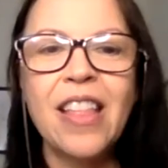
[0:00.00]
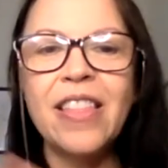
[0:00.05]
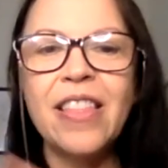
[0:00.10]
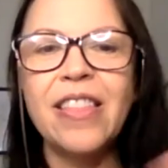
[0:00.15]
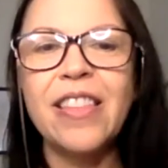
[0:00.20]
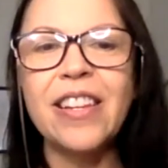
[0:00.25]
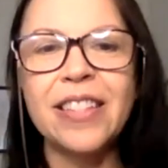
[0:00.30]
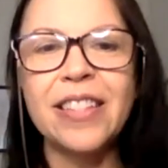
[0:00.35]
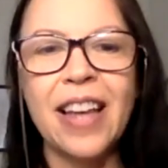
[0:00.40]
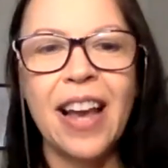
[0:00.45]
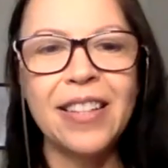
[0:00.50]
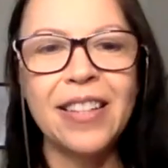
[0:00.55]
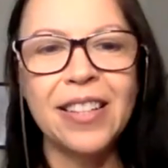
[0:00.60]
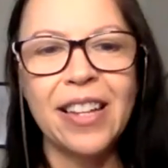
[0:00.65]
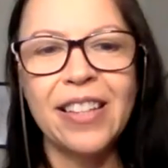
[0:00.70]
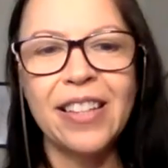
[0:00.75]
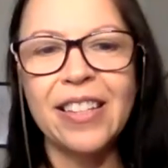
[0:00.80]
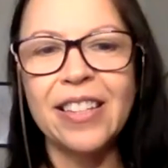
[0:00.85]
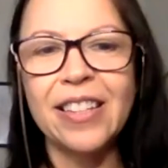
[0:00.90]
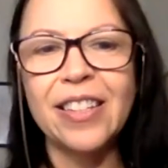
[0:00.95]
this
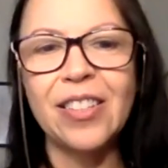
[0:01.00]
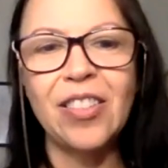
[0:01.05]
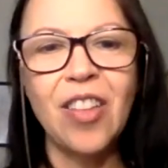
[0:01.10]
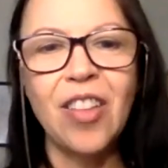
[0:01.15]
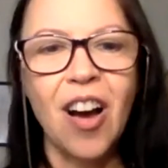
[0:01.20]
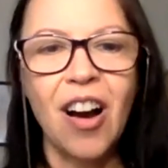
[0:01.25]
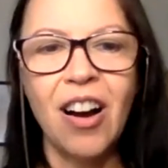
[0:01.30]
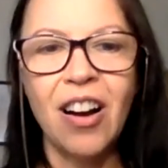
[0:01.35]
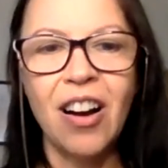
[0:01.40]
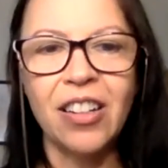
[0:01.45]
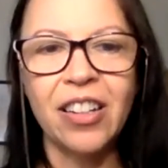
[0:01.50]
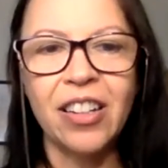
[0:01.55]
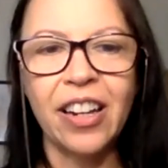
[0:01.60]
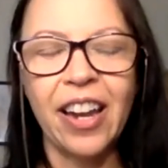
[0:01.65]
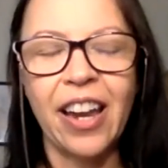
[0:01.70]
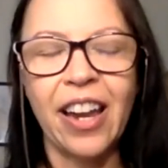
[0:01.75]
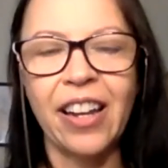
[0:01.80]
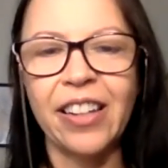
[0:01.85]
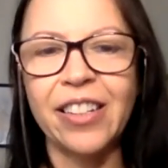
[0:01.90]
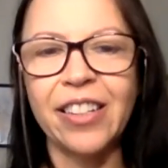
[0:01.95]
has this long
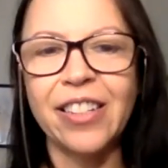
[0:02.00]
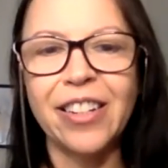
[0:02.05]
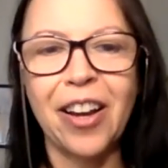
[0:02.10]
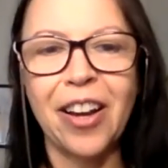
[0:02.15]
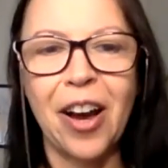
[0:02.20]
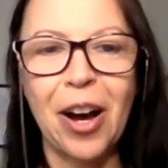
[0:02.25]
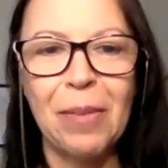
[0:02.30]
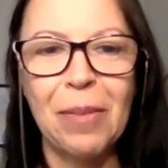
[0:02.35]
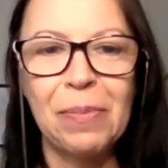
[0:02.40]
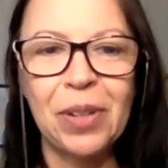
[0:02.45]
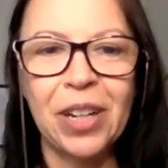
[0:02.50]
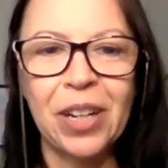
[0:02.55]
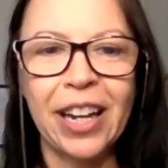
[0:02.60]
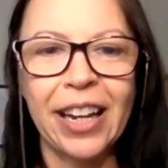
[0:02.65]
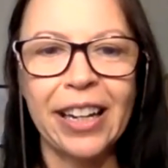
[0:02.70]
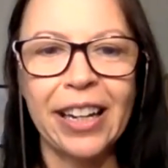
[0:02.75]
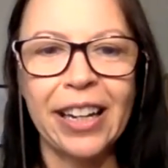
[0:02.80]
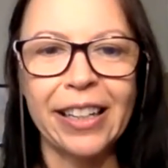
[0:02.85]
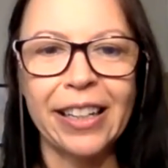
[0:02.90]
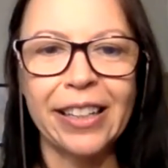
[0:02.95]
and
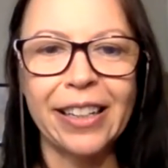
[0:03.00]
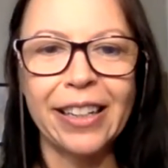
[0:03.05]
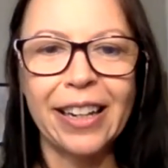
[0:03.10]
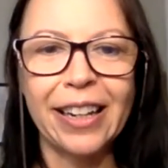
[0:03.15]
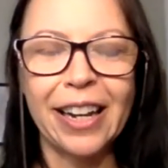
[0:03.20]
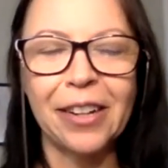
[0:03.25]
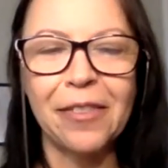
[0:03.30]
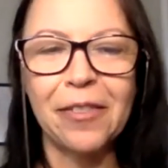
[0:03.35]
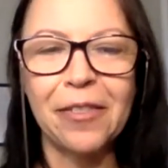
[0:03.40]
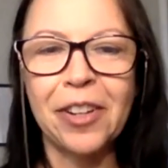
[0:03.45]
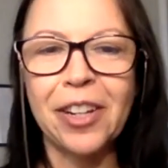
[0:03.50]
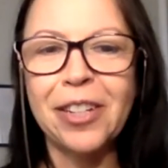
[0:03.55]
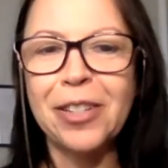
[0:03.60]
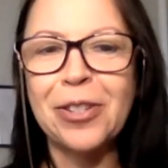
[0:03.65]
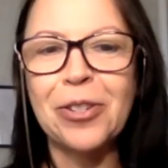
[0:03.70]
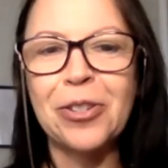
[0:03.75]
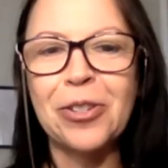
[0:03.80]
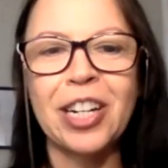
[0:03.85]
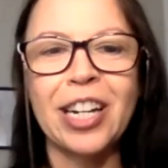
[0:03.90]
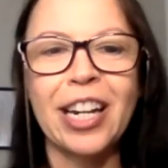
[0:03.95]
complicated kind of
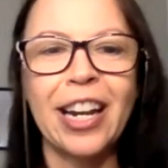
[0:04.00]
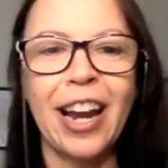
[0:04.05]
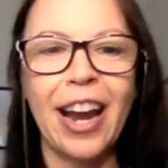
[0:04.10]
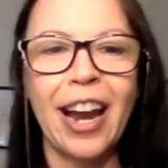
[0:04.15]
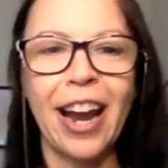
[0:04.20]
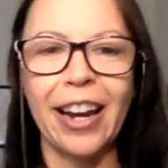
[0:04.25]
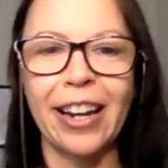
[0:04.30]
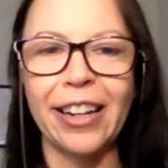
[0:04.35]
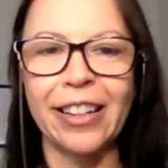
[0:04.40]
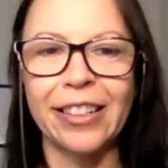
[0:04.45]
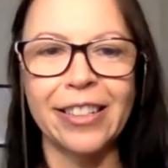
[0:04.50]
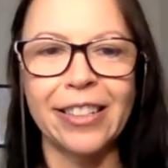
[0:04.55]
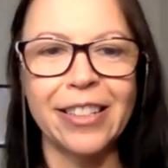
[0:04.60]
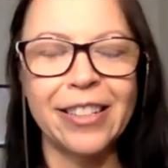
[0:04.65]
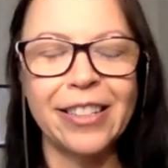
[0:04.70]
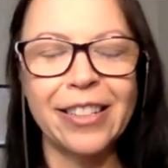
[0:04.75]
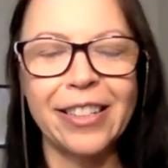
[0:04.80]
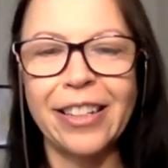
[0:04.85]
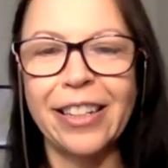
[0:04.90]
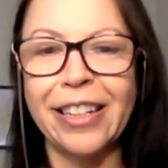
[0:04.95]
history
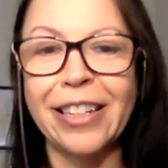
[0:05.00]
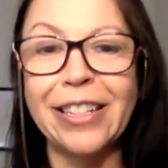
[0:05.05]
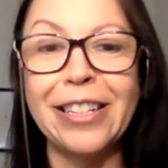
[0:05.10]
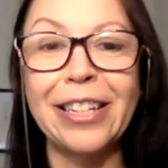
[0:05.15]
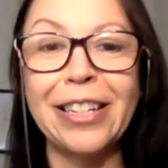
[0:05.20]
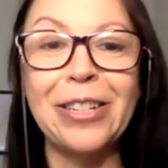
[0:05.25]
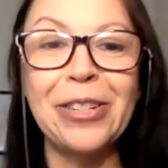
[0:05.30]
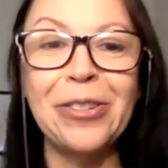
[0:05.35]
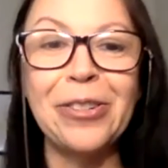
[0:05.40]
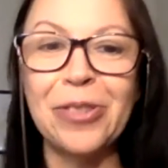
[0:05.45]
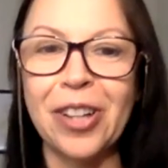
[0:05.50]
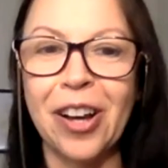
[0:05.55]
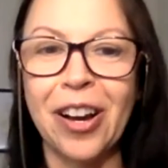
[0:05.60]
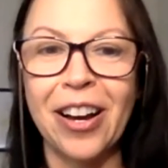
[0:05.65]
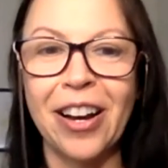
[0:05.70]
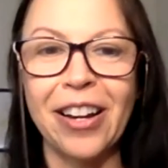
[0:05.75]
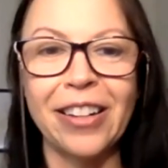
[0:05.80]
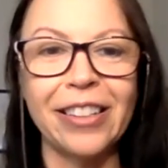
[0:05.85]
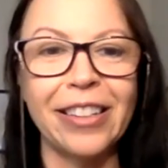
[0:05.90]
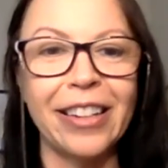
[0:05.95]
and continues
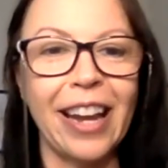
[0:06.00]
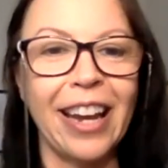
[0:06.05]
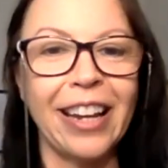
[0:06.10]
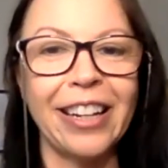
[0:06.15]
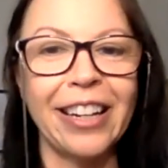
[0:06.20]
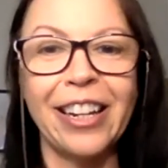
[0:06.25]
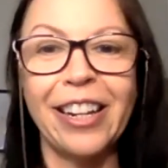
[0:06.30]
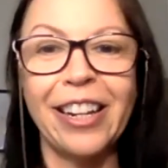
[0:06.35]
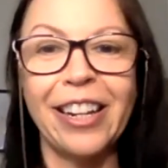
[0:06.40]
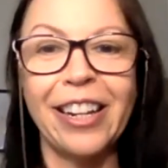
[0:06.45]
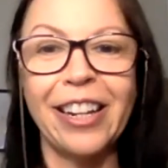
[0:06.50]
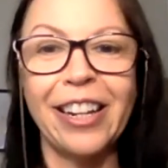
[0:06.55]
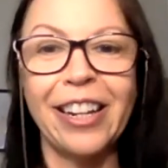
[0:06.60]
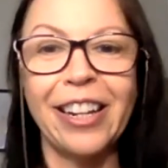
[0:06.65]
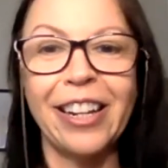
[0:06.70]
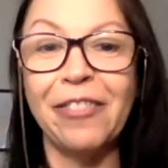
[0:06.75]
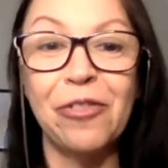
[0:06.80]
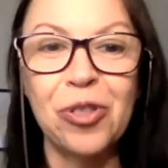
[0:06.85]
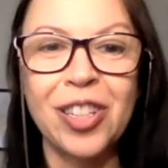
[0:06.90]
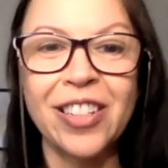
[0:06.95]
on, and it
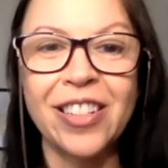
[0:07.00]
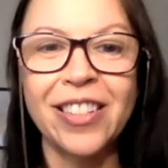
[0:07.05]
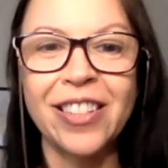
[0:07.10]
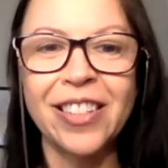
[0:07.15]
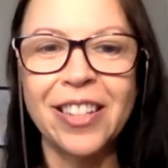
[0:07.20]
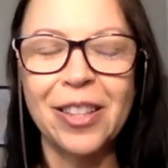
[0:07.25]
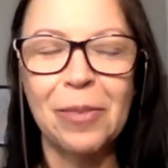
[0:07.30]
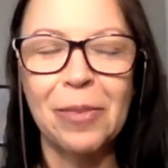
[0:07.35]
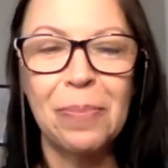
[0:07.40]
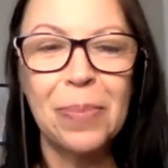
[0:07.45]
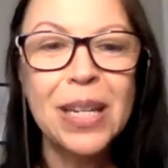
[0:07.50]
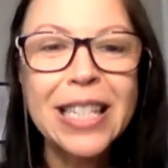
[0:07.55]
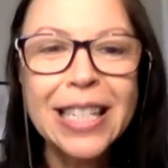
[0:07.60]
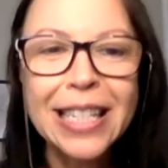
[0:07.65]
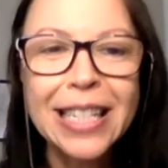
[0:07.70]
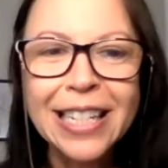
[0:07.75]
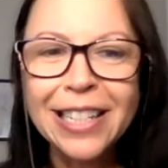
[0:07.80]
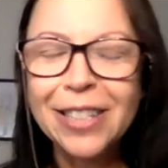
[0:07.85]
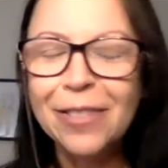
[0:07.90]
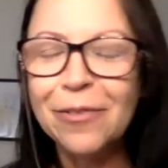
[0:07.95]
influences
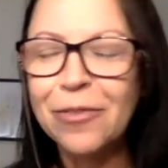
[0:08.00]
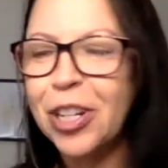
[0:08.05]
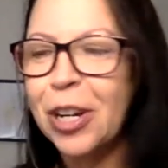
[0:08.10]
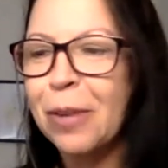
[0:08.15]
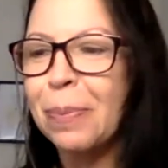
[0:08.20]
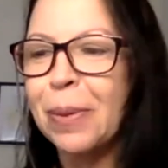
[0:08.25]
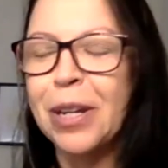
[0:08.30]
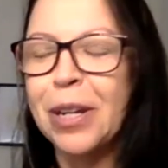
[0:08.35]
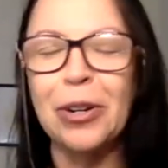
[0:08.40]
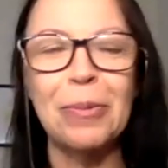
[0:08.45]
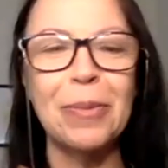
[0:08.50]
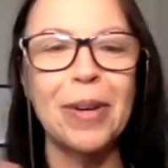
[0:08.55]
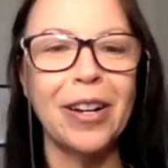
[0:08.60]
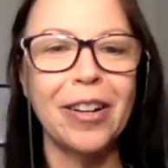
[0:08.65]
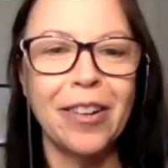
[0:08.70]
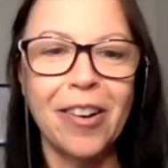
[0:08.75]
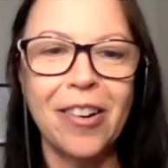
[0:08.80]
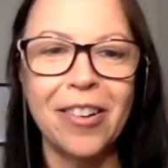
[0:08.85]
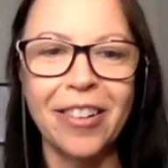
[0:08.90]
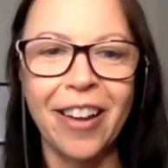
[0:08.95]
the business of Jay
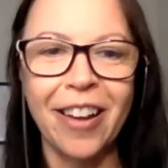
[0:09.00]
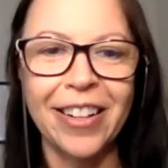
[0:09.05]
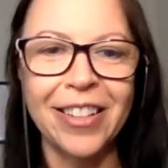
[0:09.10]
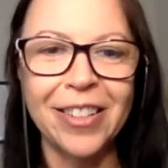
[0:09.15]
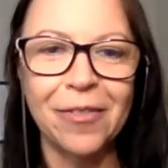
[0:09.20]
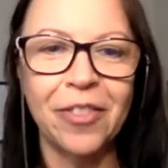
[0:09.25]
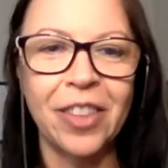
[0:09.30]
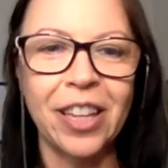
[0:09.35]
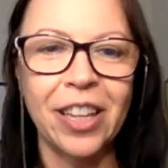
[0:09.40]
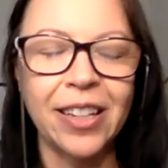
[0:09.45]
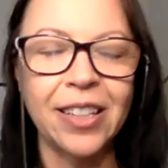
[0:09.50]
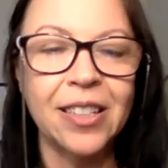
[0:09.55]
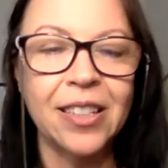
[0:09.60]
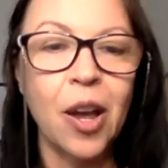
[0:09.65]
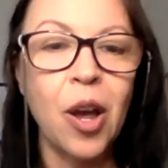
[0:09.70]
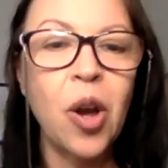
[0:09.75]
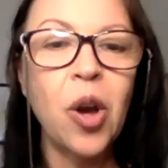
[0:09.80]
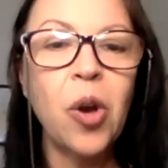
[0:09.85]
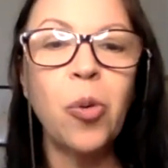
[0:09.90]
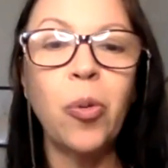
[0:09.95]
Peterman and all kinds of
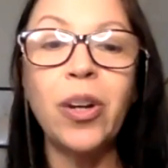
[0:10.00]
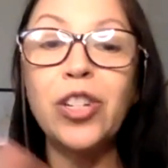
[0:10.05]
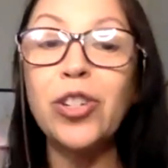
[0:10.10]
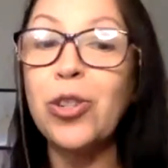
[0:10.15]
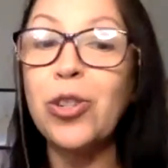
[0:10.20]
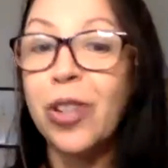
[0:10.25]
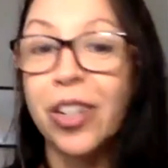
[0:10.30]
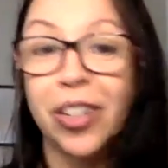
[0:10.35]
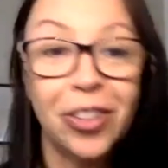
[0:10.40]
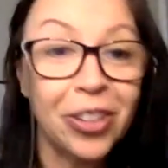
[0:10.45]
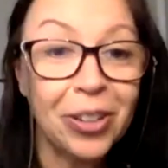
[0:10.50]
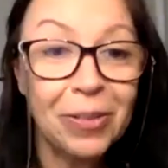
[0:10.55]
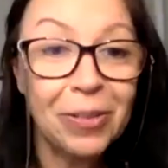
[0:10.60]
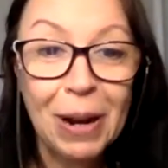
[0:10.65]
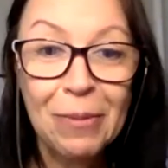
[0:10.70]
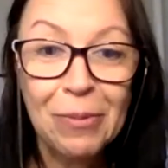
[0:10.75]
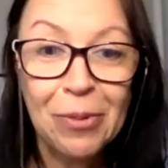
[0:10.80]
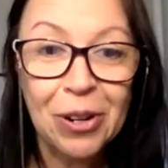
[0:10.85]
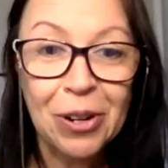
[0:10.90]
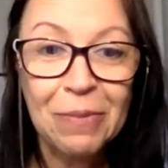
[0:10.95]
things, which you can
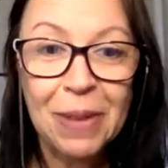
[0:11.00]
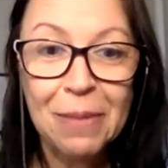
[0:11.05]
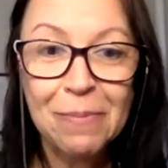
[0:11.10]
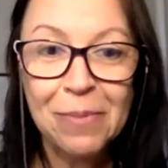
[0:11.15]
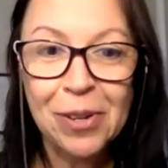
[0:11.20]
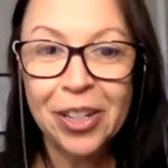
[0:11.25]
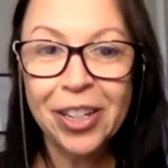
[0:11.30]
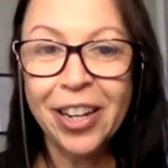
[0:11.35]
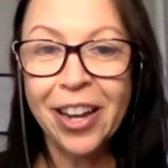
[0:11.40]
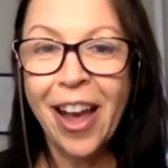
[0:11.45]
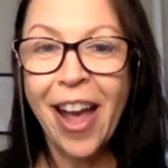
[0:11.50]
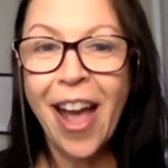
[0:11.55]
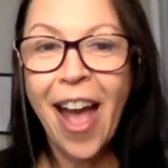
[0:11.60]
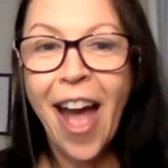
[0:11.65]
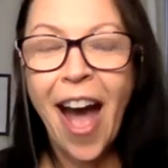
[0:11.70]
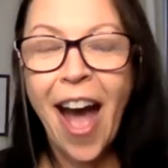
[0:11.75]
learn about more in my book.